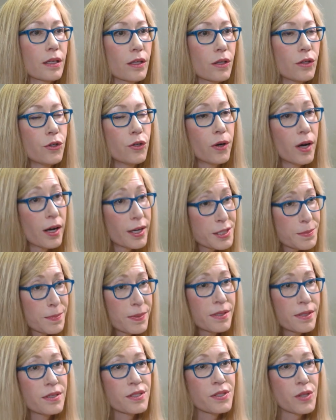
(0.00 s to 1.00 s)
Your
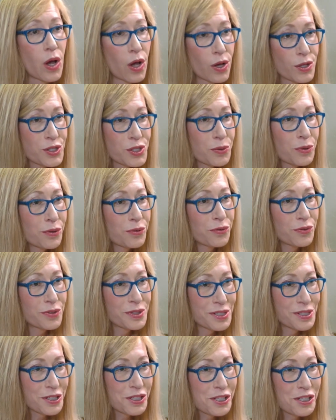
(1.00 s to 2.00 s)
husband is also a
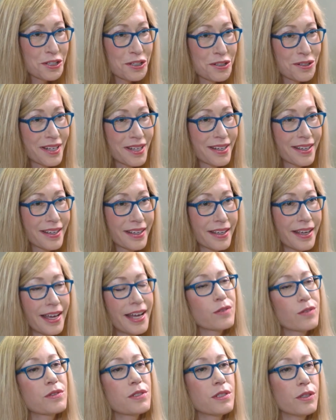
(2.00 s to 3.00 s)
physician.
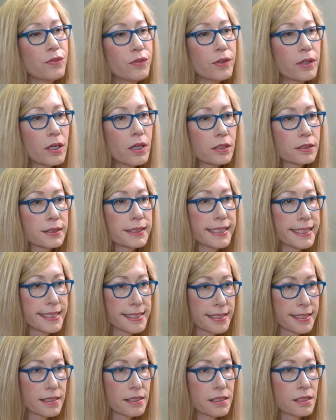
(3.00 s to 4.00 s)
How difficult is
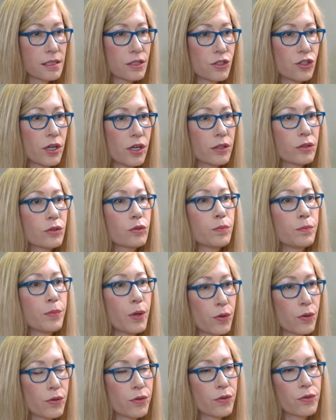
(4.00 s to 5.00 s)
it to juggle
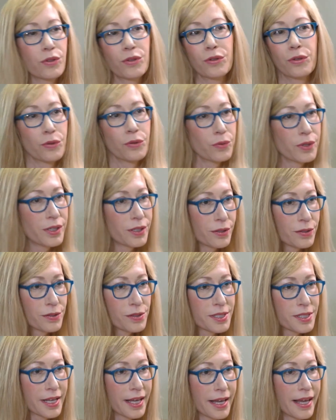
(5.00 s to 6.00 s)
both the careers